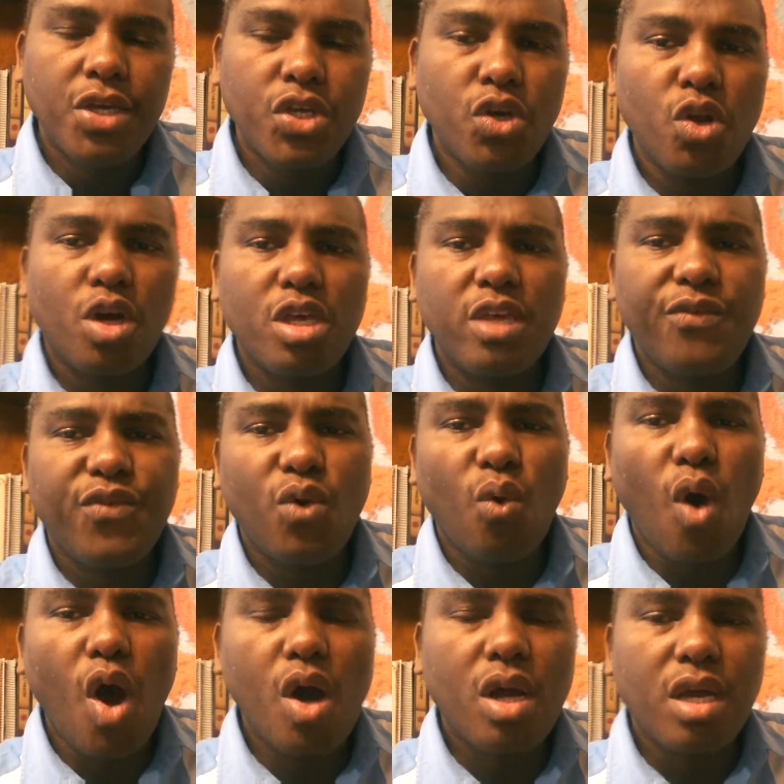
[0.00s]
You know, if you
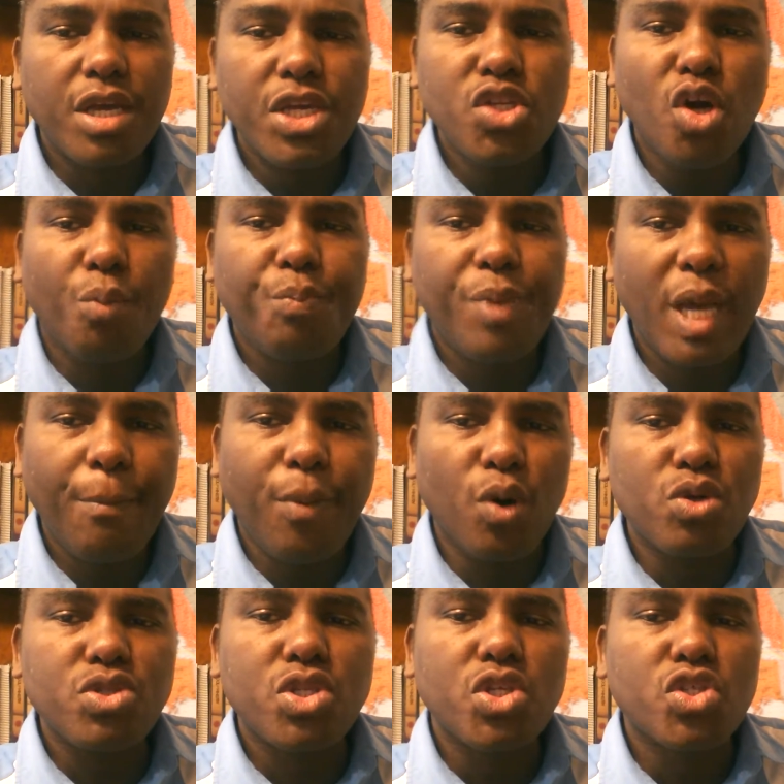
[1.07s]
walk in your
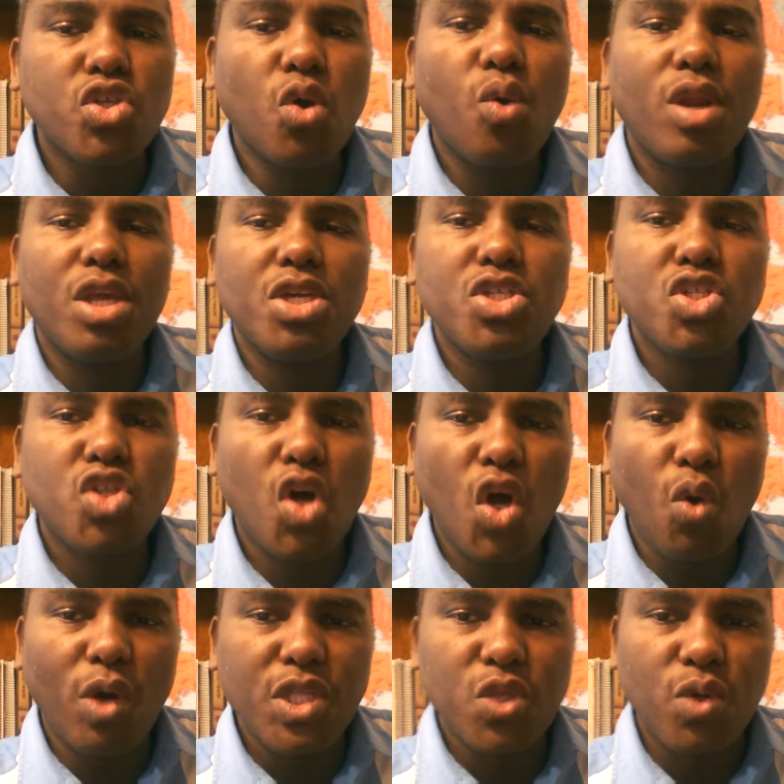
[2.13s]
purpose, you will
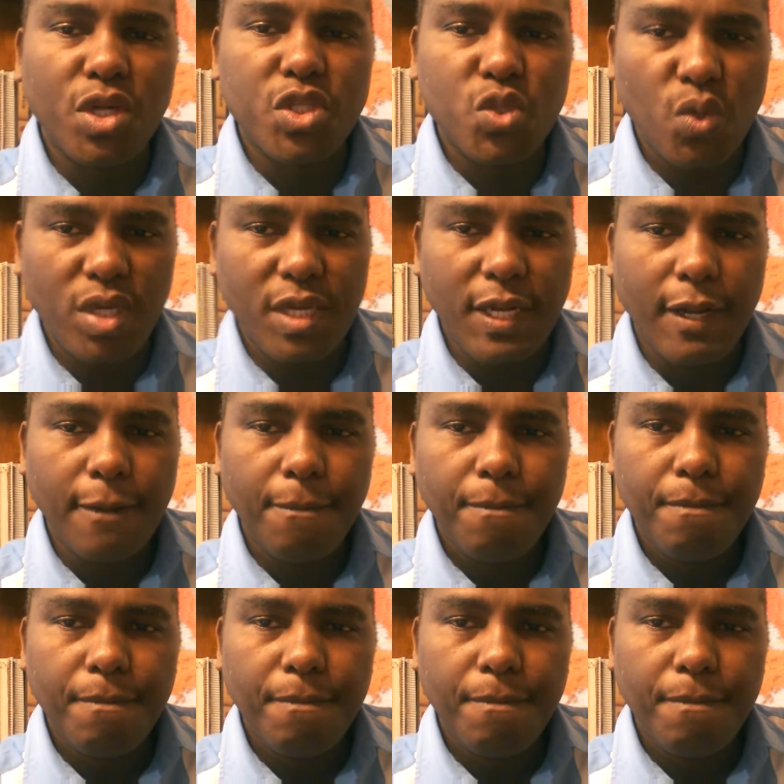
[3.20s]
enjoy what you are doing.